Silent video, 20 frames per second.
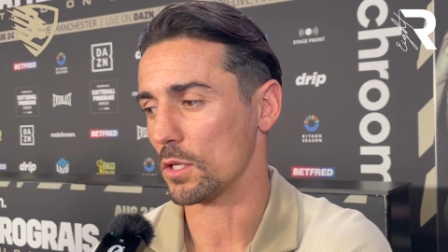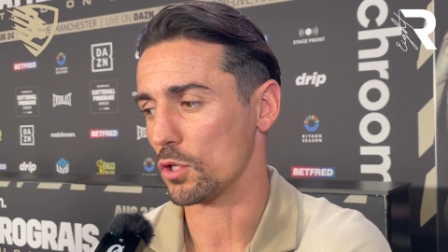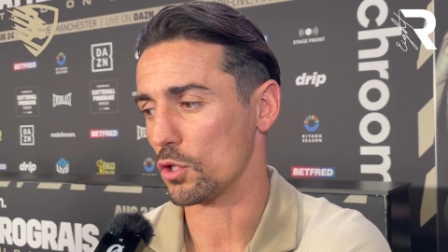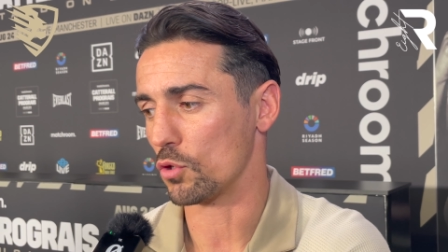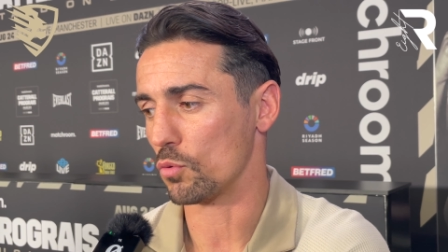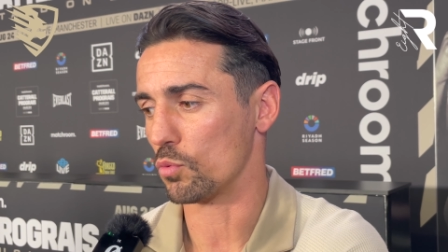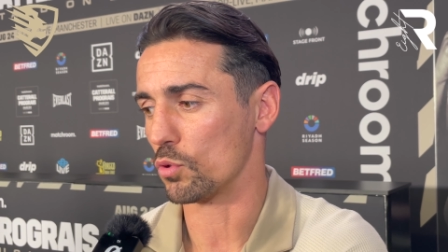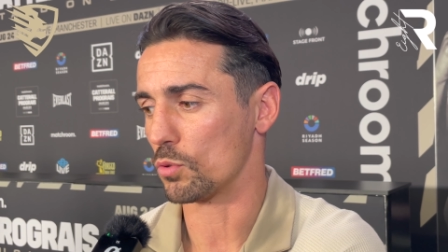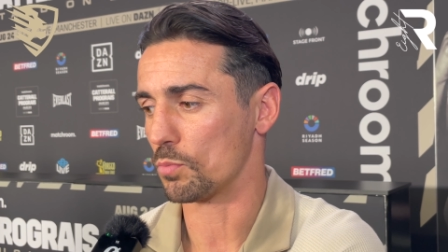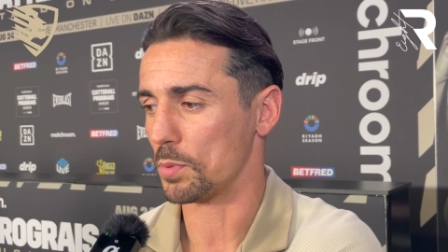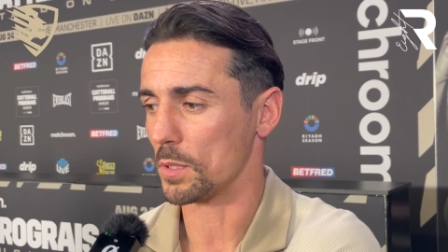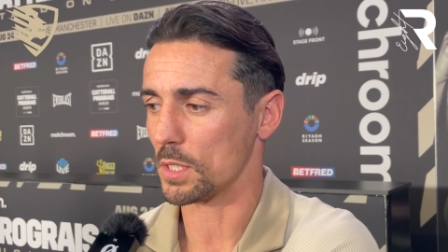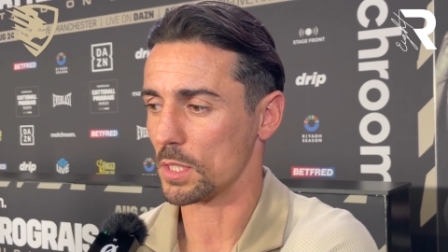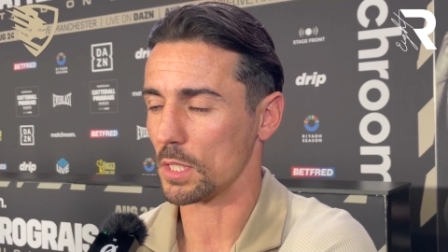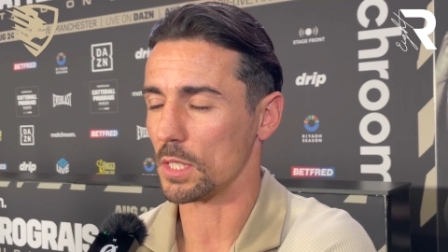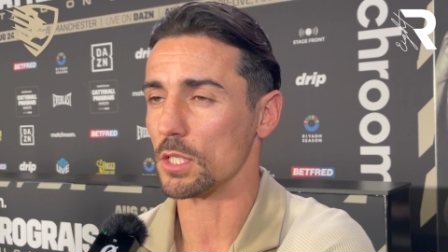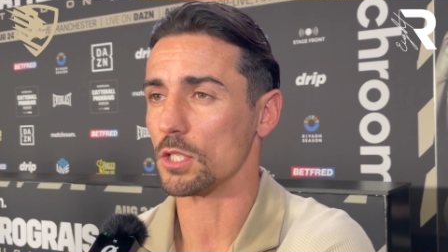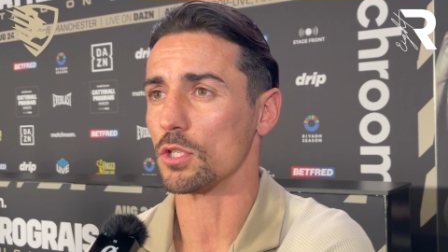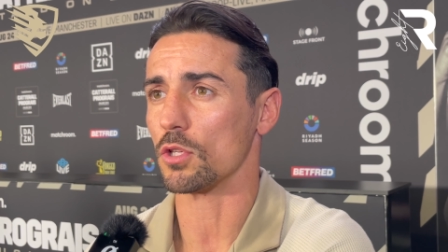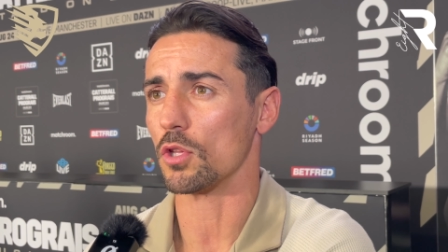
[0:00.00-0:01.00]
you would be
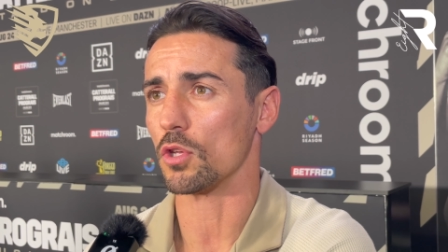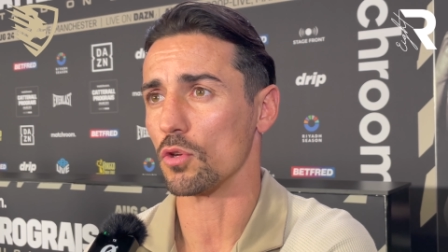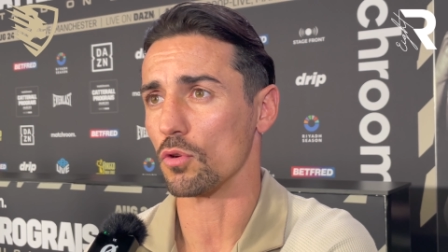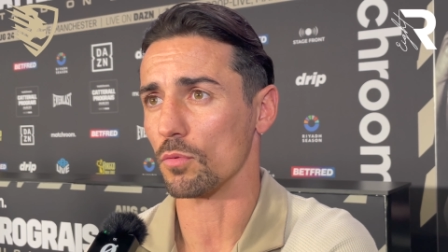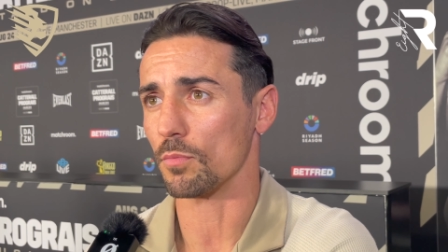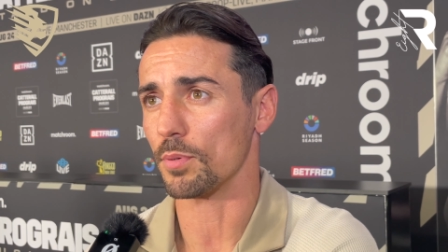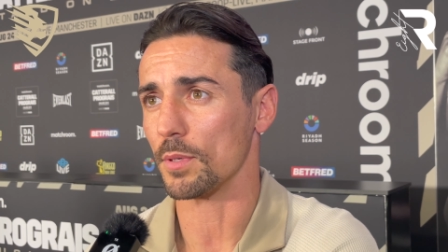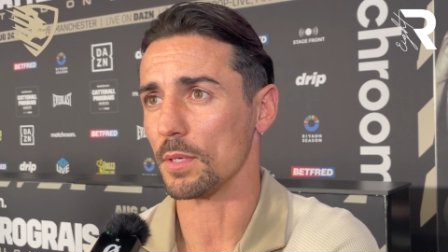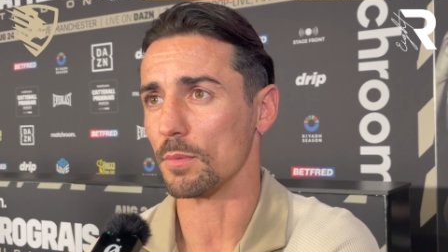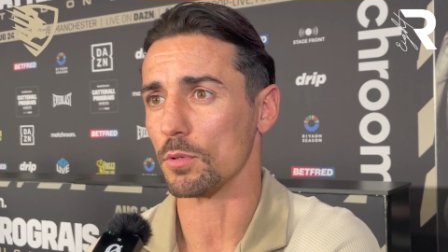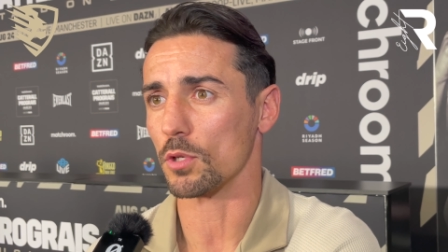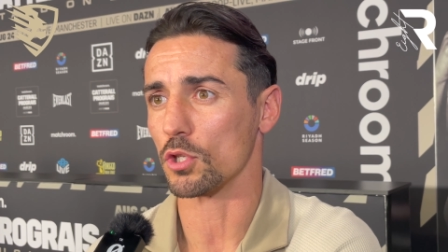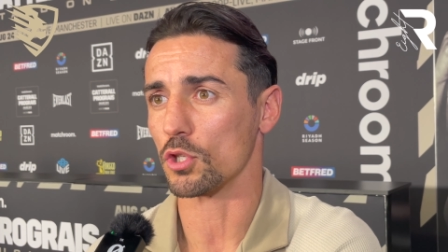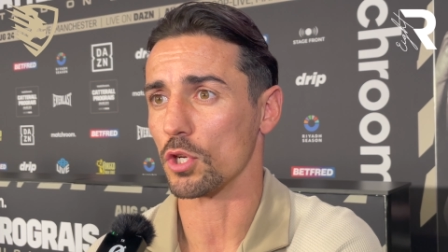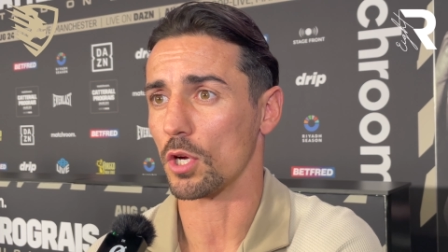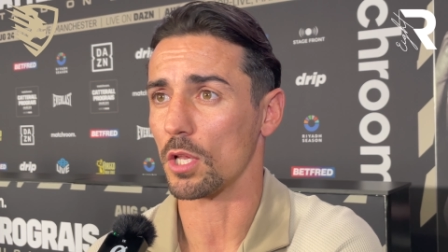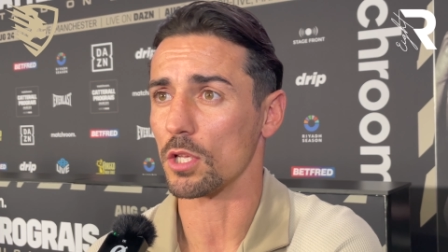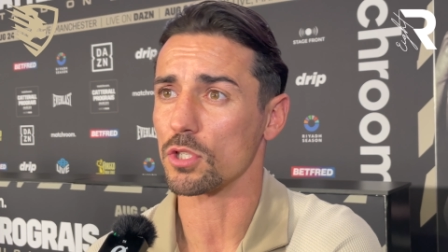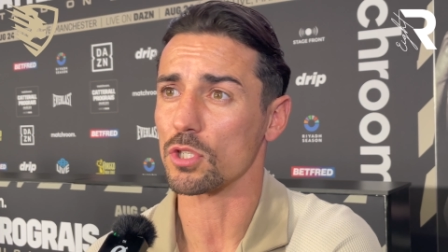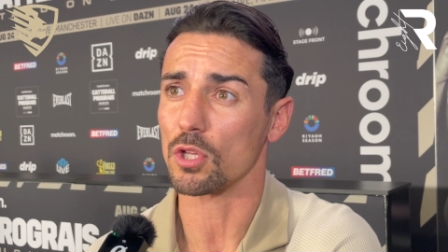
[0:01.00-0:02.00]
teaching the young people of
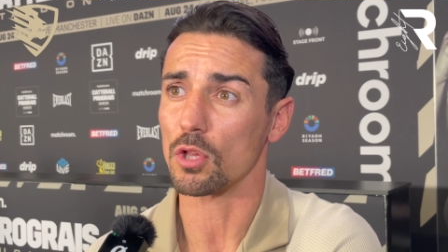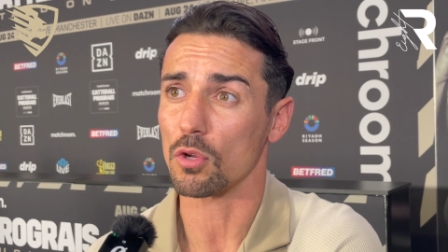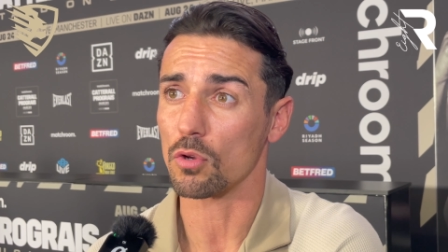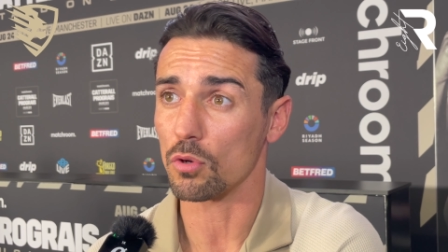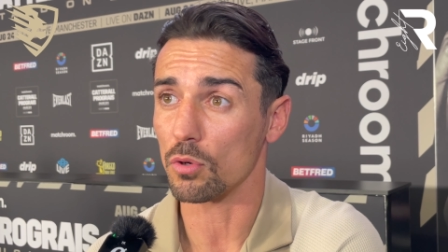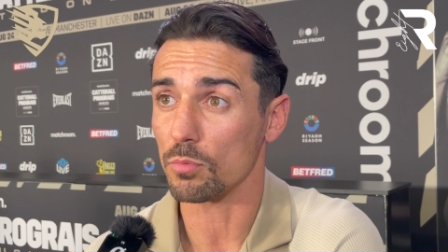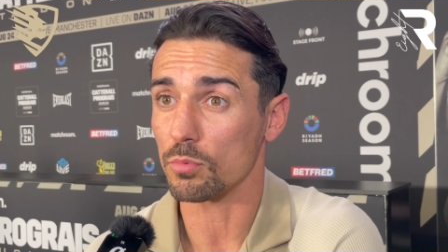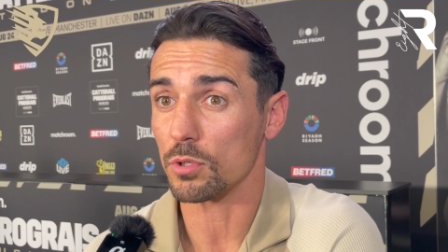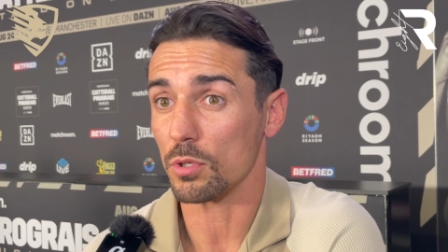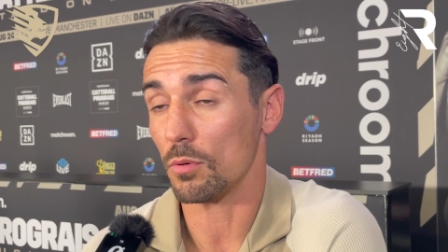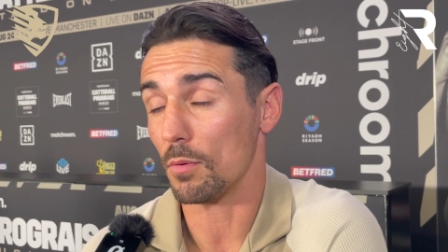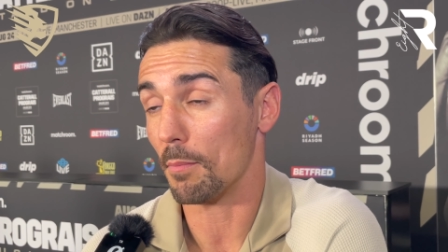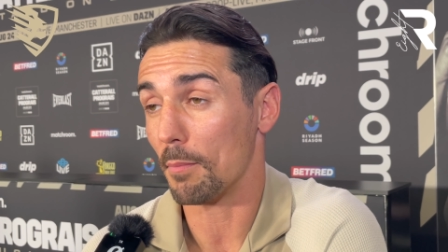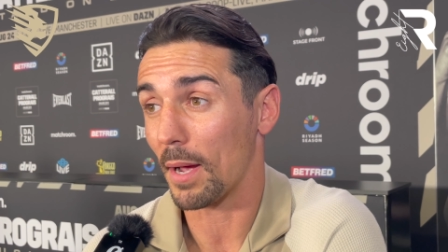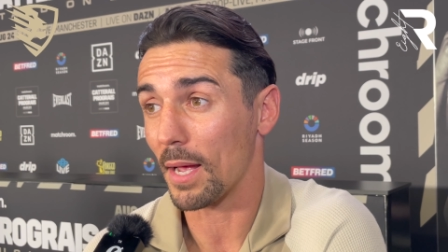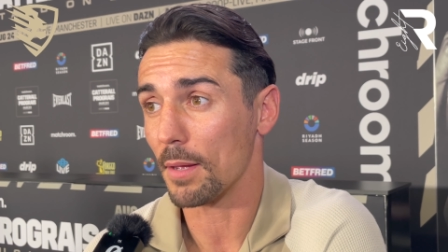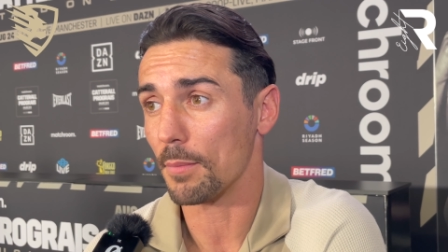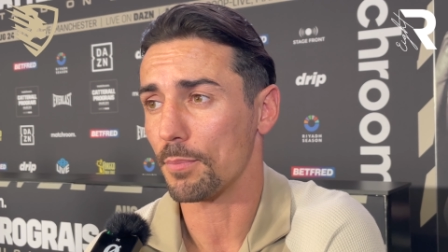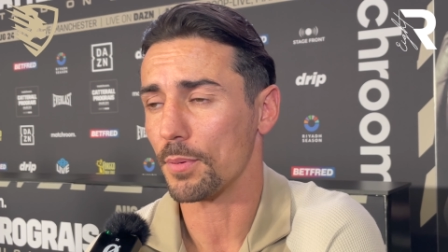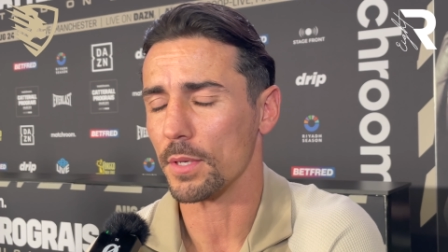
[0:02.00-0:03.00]
Chorley to look up to, in
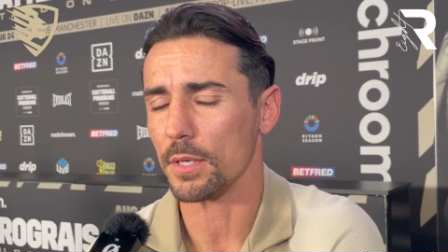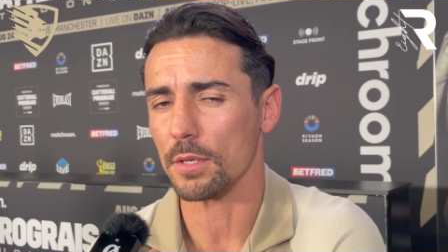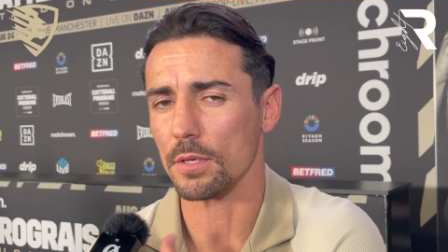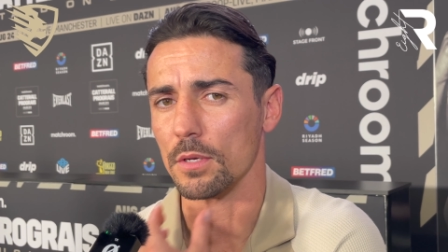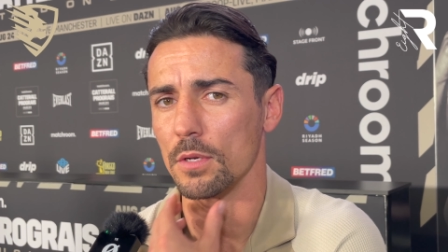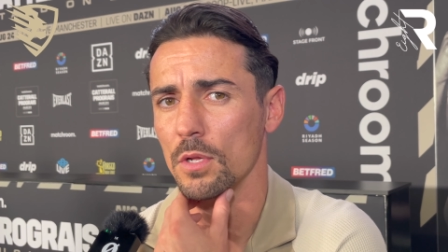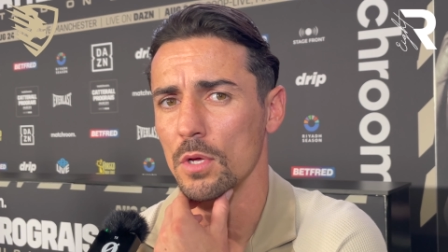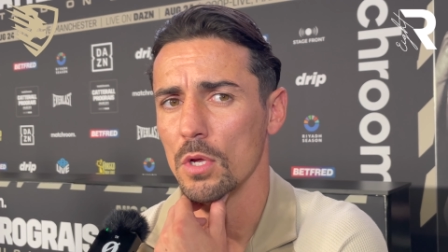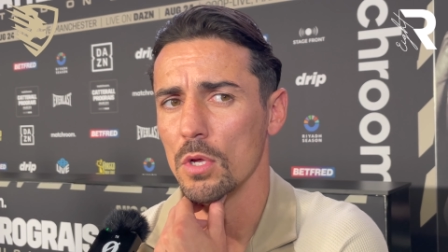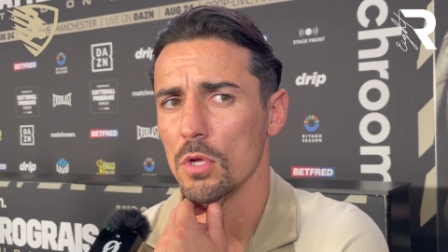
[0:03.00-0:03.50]
my opinion.